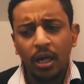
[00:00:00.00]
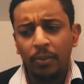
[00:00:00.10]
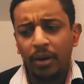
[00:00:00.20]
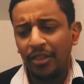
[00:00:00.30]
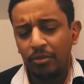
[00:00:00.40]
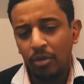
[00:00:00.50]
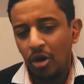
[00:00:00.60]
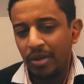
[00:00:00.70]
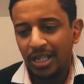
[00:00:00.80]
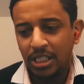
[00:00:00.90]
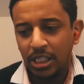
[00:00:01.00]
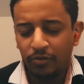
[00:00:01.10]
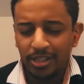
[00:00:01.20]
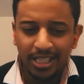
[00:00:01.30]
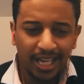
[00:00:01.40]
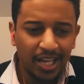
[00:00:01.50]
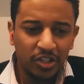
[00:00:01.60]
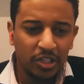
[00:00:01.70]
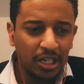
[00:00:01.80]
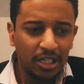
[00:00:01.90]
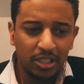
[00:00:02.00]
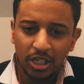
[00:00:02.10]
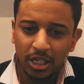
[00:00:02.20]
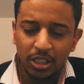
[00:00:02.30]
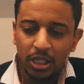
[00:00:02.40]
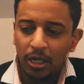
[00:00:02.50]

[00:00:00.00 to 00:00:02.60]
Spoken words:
but at the moment, its sophistication is just